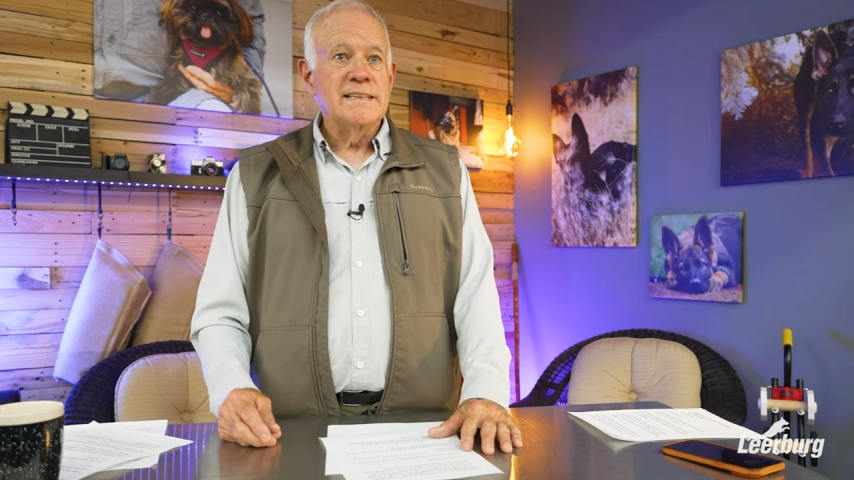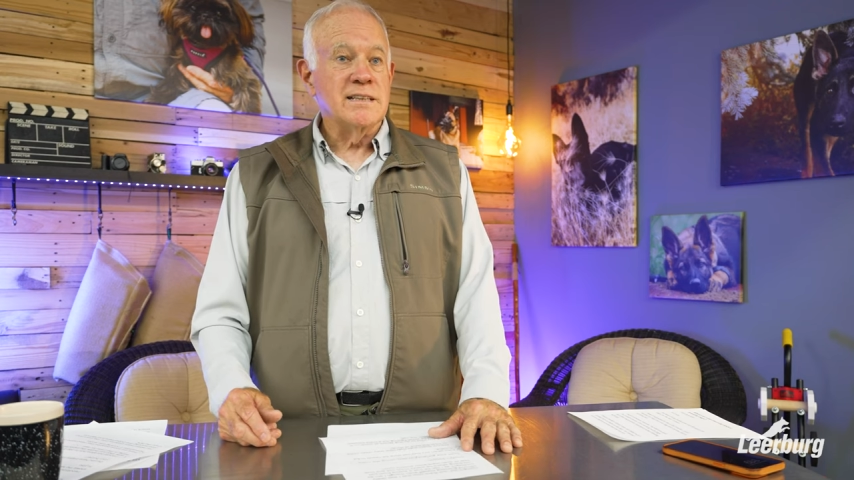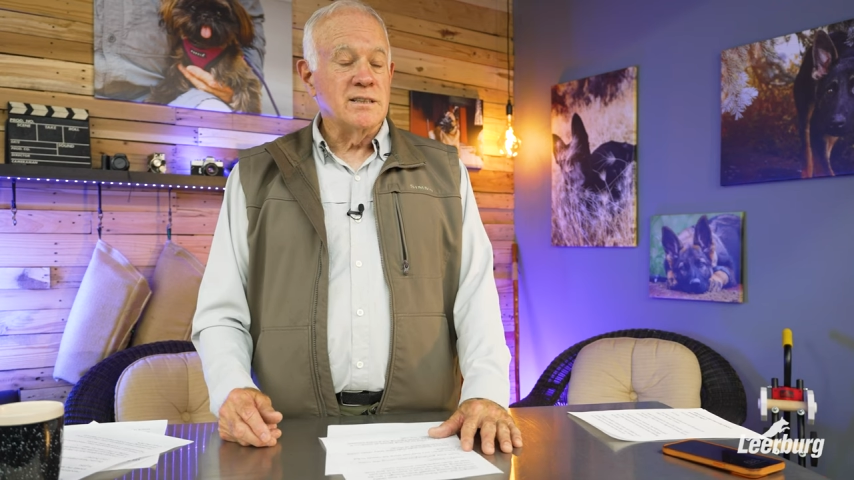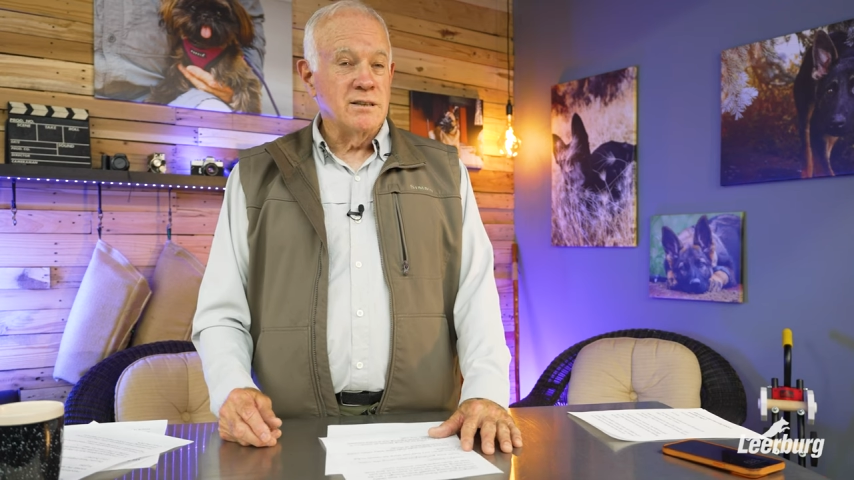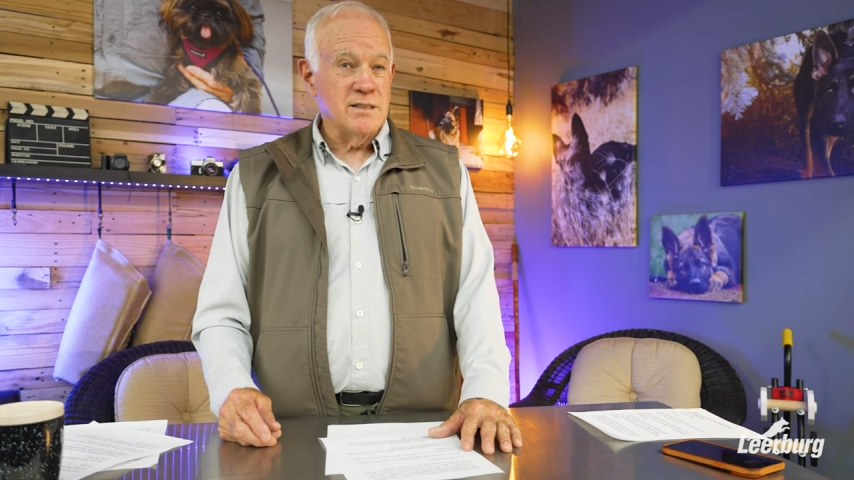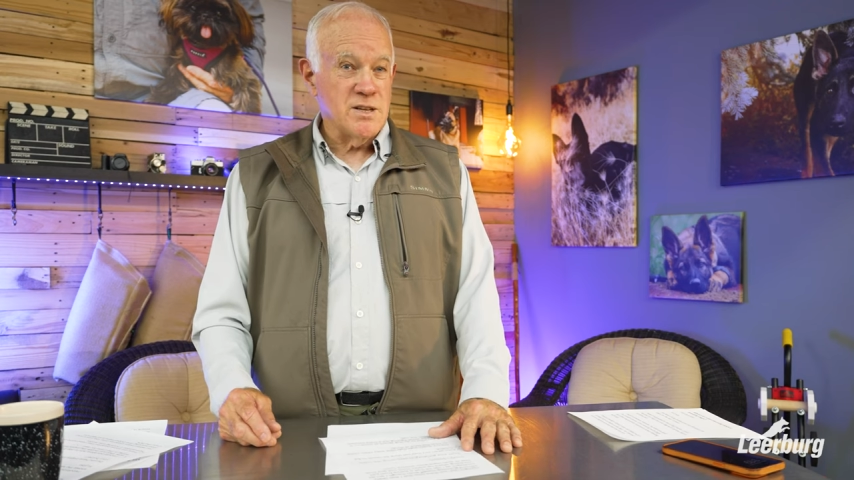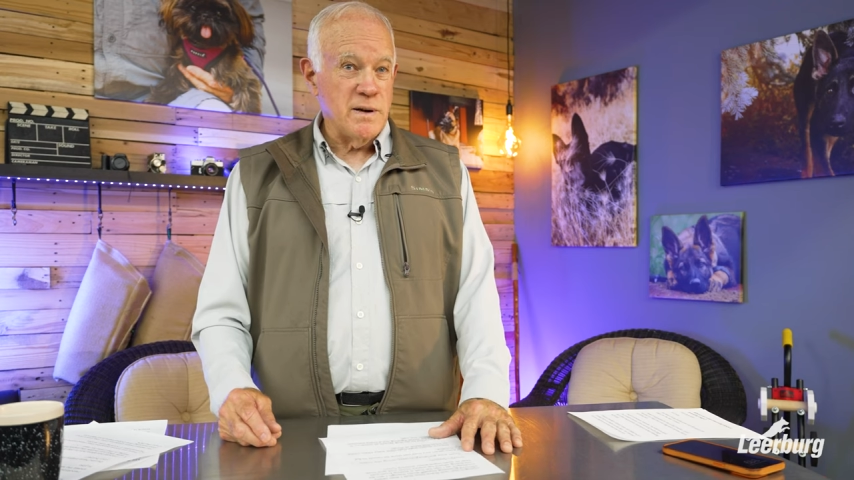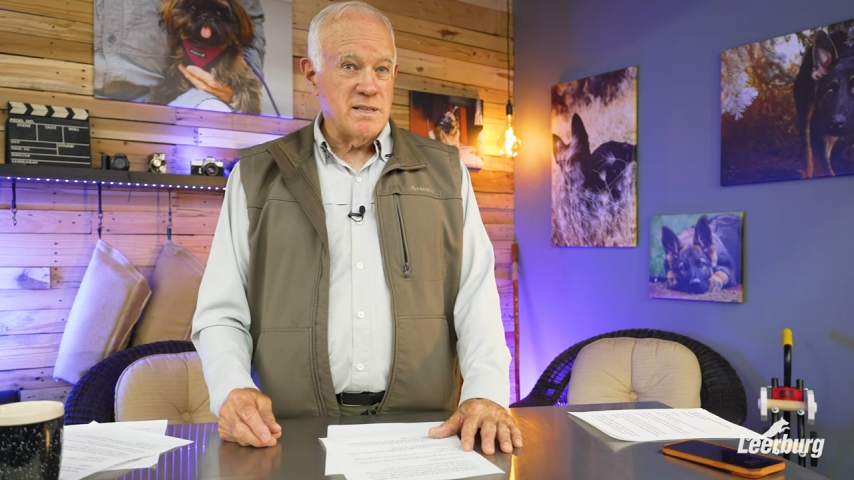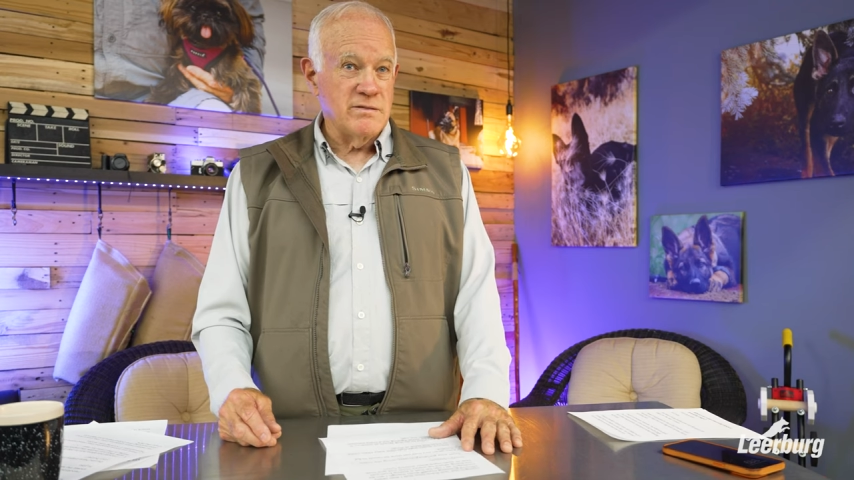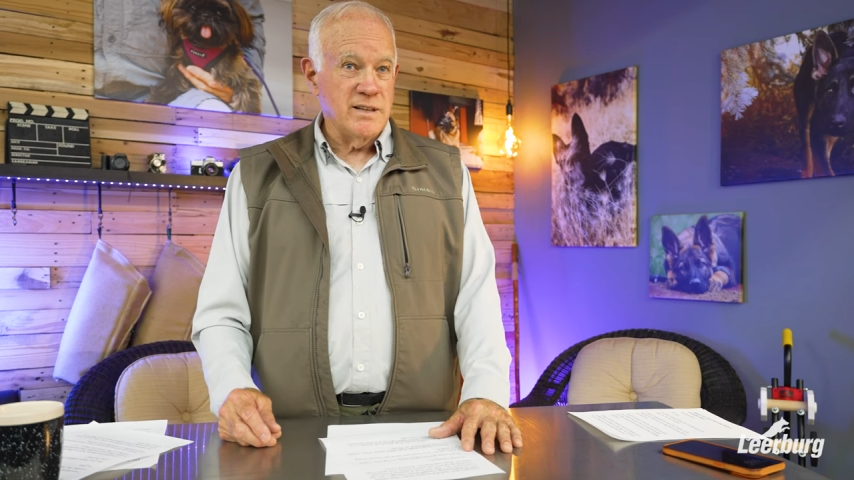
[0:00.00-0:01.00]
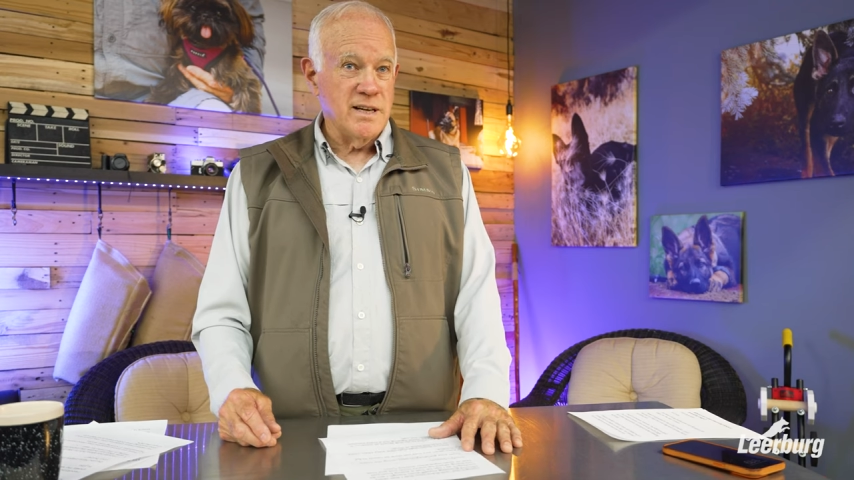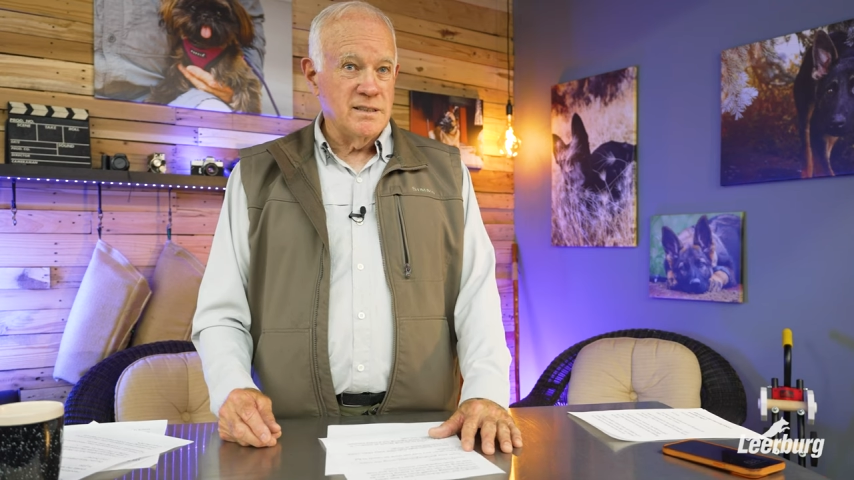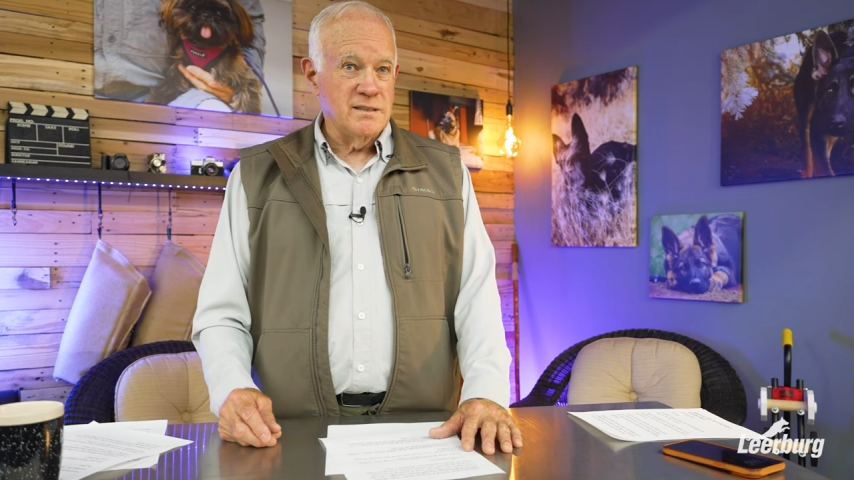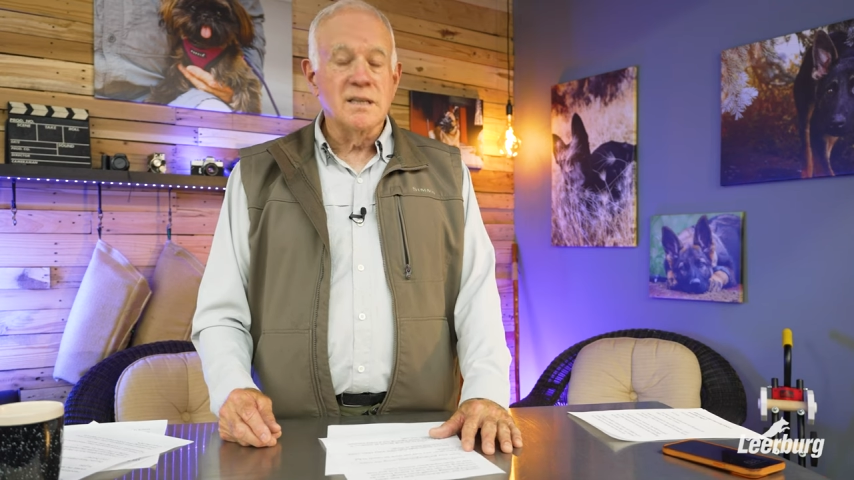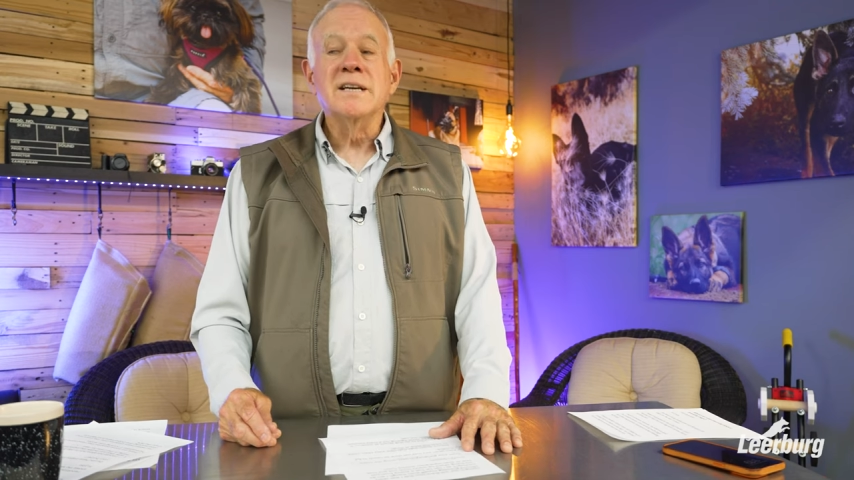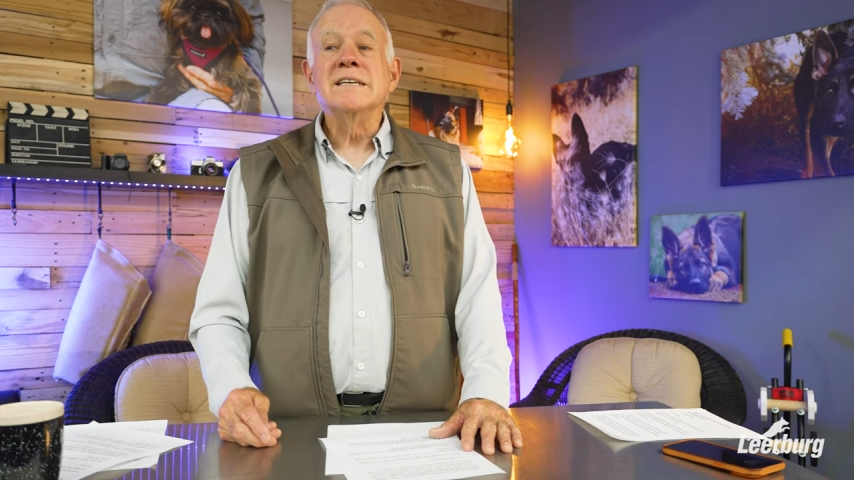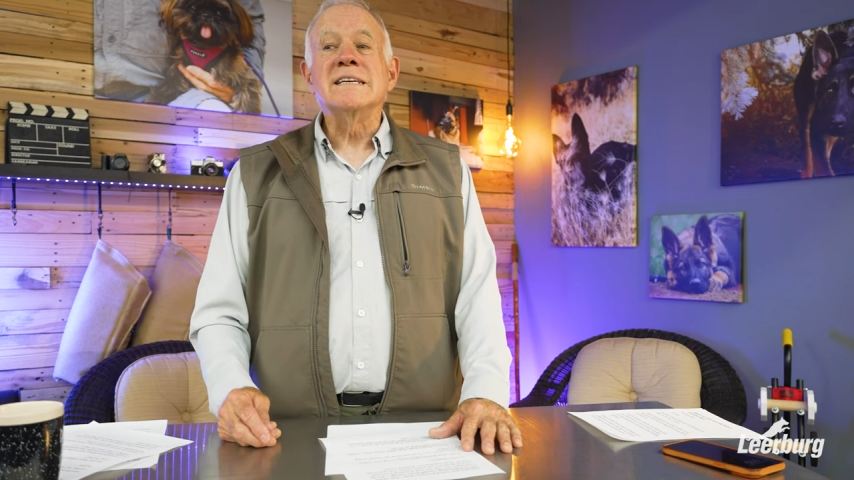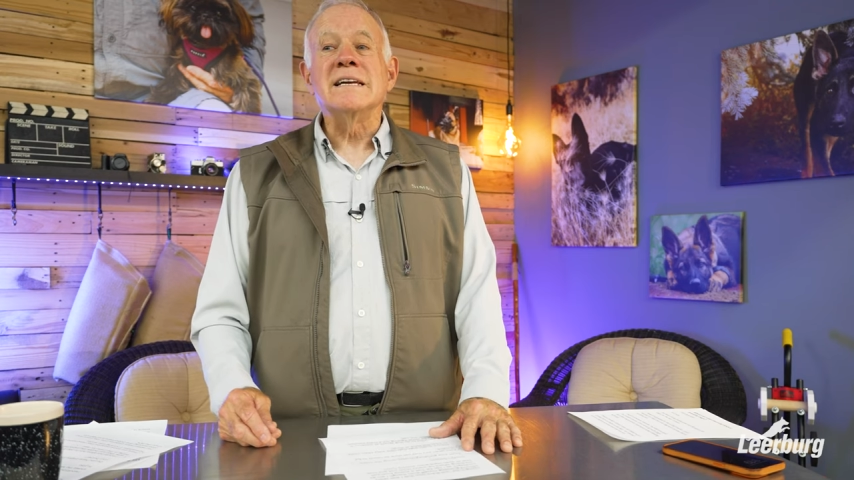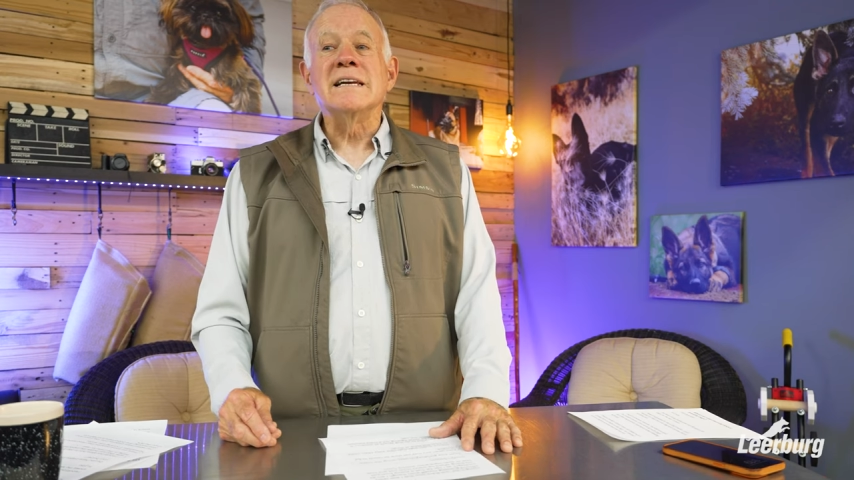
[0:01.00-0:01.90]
You know how expensive that is? It's a